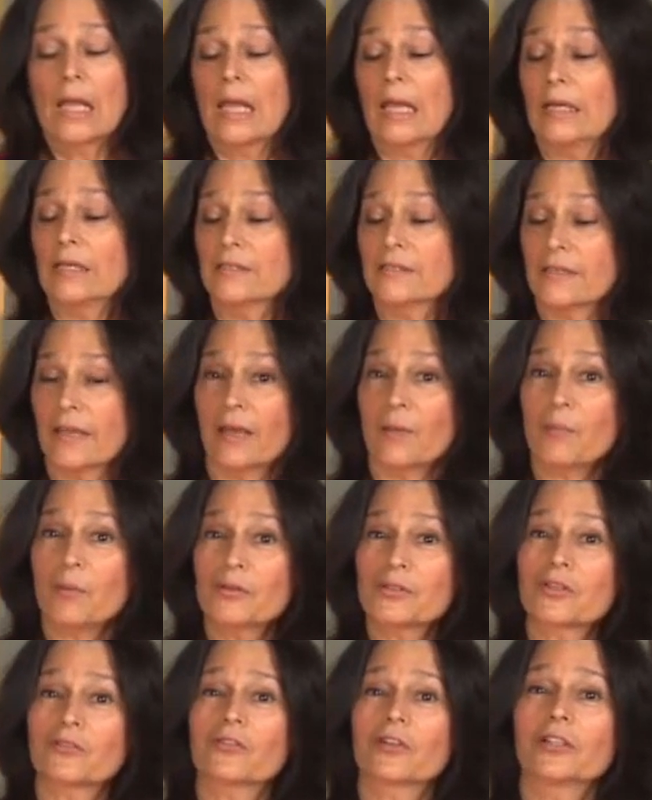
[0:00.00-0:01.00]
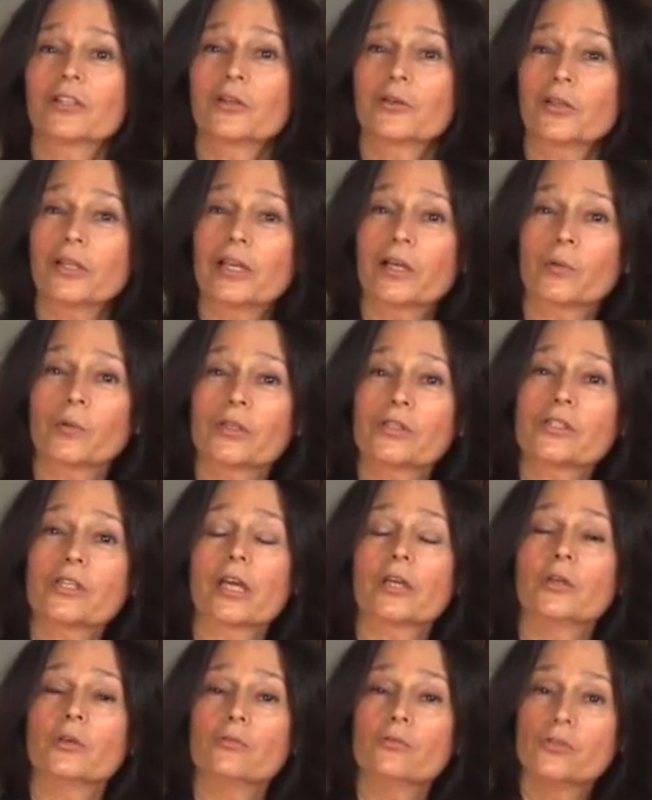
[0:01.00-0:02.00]
Examples of clear liquids
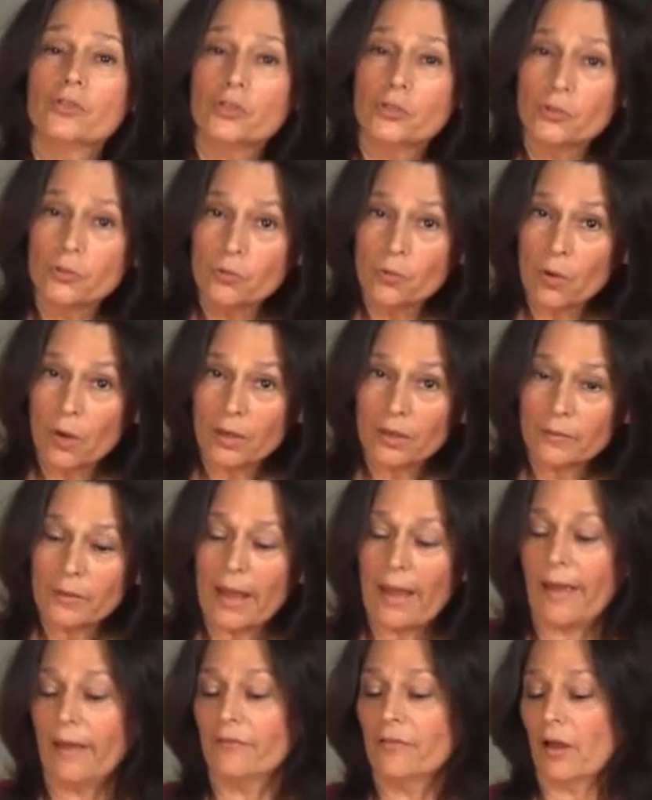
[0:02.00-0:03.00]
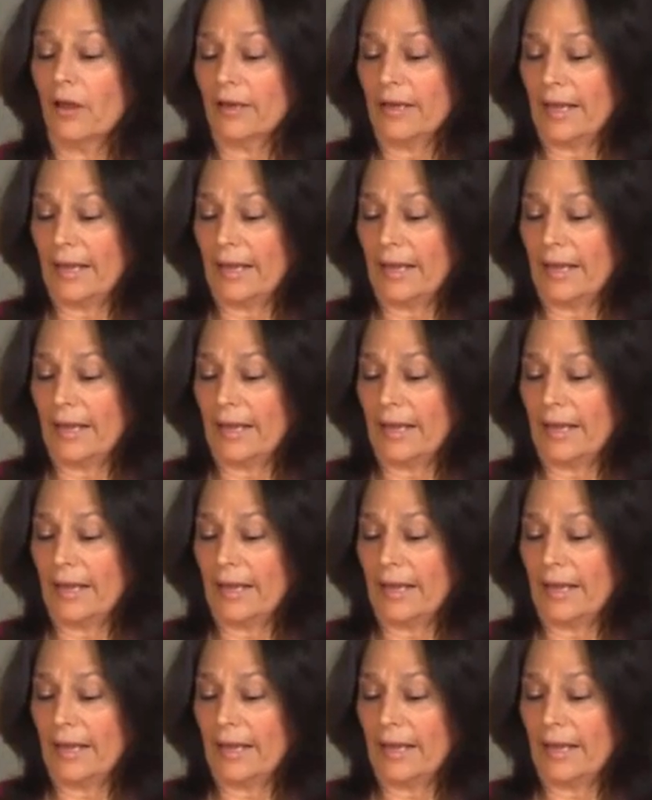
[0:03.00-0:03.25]
that you do want to have on